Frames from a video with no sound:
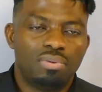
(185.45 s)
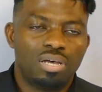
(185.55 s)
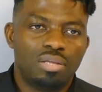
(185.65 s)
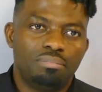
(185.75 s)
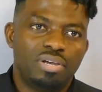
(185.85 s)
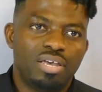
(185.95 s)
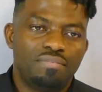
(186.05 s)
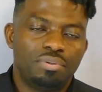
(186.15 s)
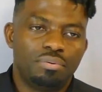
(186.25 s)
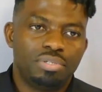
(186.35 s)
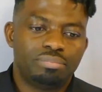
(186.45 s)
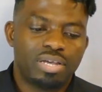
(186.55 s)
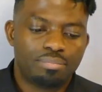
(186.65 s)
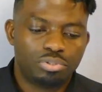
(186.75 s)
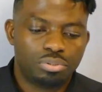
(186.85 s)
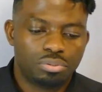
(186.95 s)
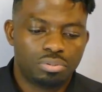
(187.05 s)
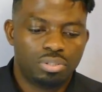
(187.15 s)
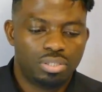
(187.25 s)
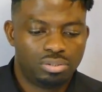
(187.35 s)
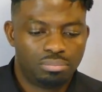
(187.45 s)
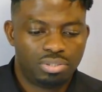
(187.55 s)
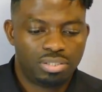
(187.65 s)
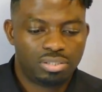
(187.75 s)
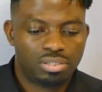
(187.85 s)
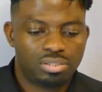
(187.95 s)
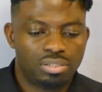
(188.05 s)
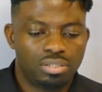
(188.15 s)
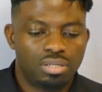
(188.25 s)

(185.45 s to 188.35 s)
might have to increase my aperture in some cases.